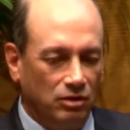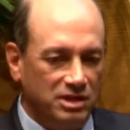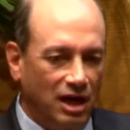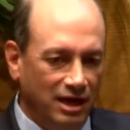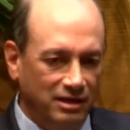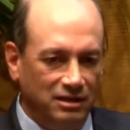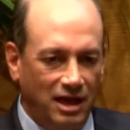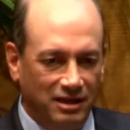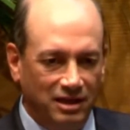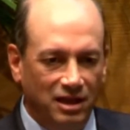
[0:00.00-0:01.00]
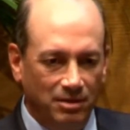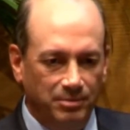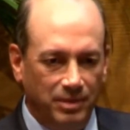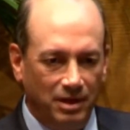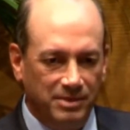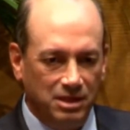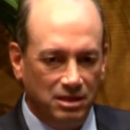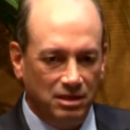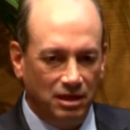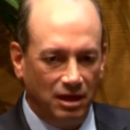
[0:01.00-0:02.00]
tied at the hip. I
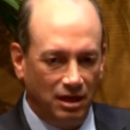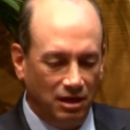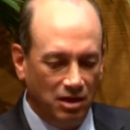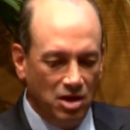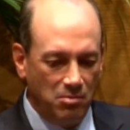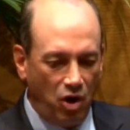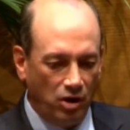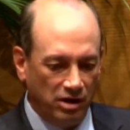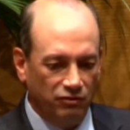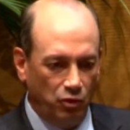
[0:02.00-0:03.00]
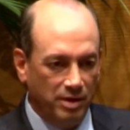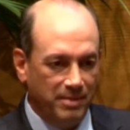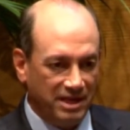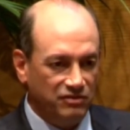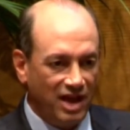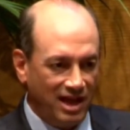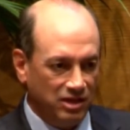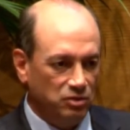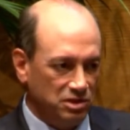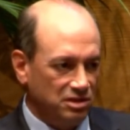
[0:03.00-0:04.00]
mean, part of what makes
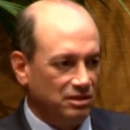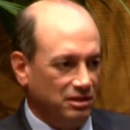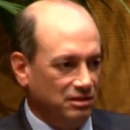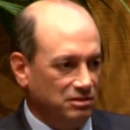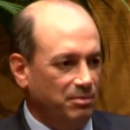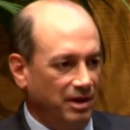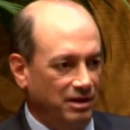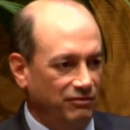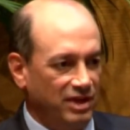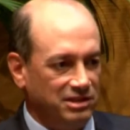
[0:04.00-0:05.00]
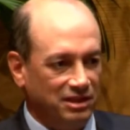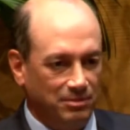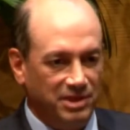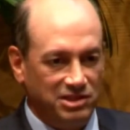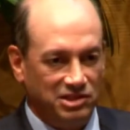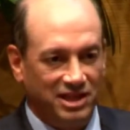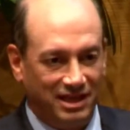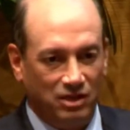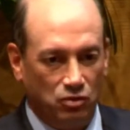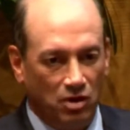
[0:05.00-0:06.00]
value is investing in a business
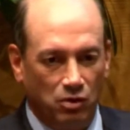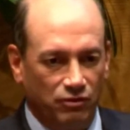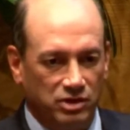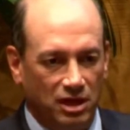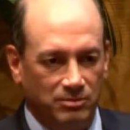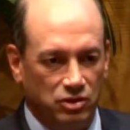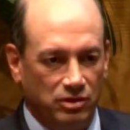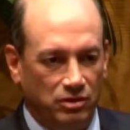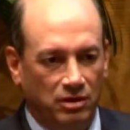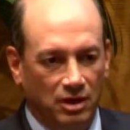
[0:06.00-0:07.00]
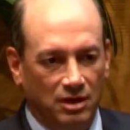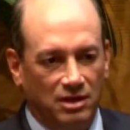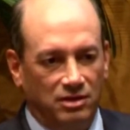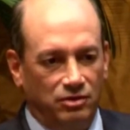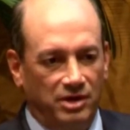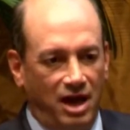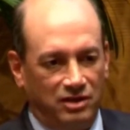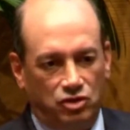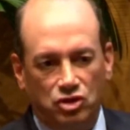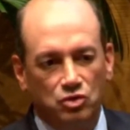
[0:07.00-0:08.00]
that can grow over time. So they're
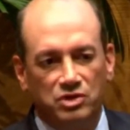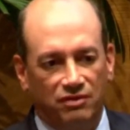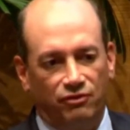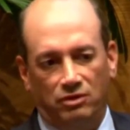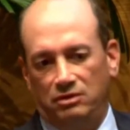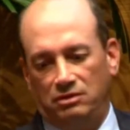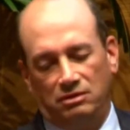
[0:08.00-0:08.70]
not two different